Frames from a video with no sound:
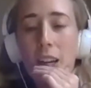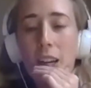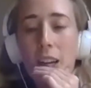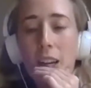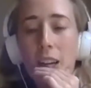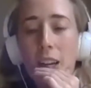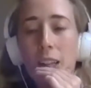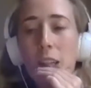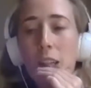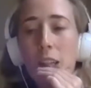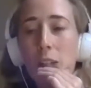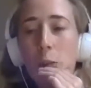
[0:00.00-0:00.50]

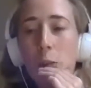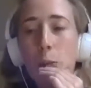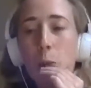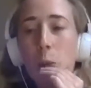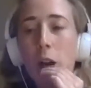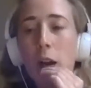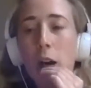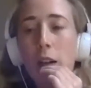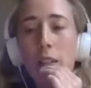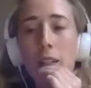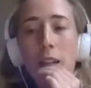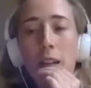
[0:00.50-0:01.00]
it doesn't
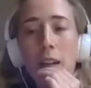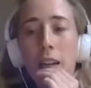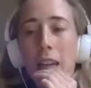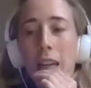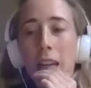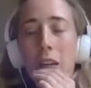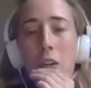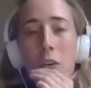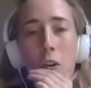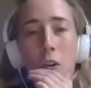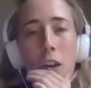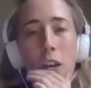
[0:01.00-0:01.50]
work to
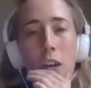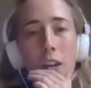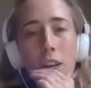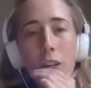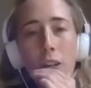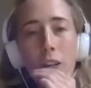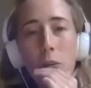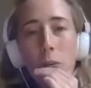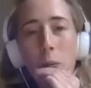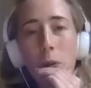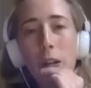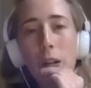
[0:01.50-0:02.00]
linger on it.
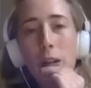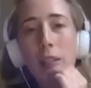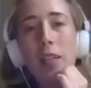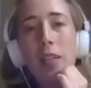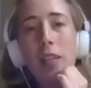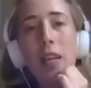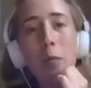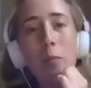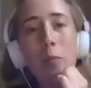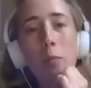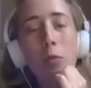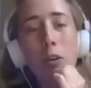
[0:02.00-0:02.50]

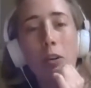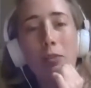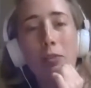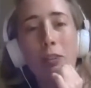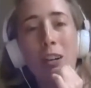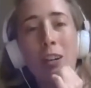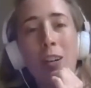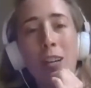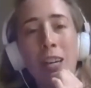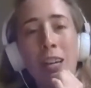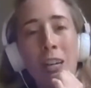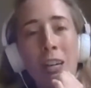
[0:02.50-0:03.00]
Whereas in
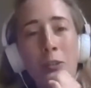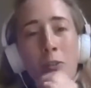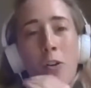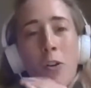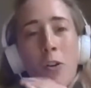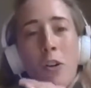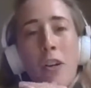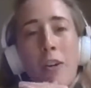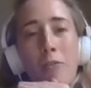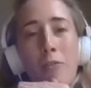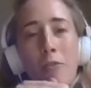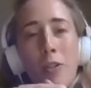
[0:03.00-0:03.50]
improv, you
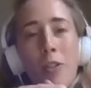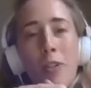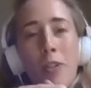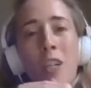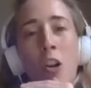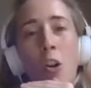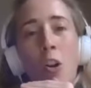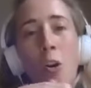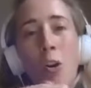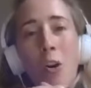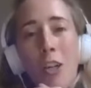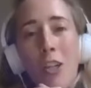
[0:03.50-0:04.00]
linger on it for as
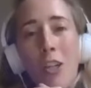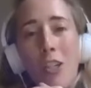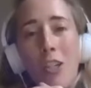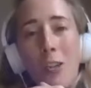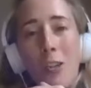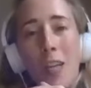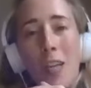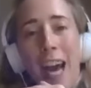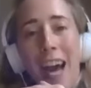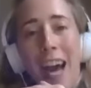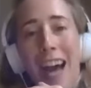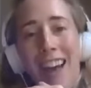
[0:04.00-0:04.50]
long as
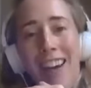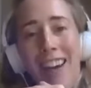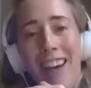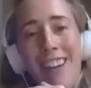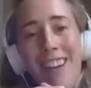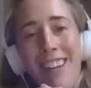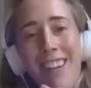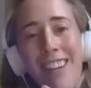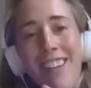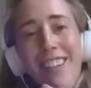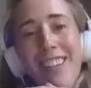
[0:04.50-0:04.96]
you can